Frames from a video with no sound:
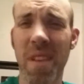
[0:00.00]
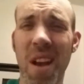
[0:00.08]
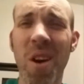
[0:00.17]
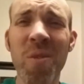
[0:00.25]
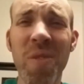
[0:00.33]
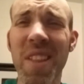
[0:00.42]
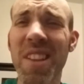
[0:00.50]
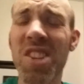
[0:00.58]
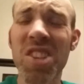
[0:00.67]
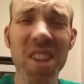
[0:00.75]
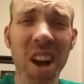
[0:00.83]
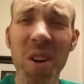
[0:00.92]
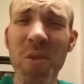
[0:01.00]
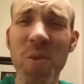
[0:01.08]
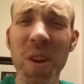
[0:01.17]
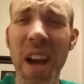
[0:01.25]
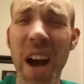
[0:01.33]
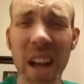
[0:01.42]
Elf on the Shelf?
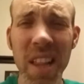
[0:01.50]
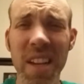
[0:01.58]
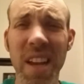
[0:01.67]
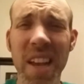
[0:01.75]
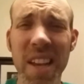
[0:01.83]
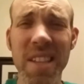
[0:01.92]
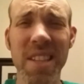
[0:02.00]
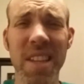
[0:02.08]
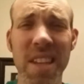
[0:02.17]
What holiday is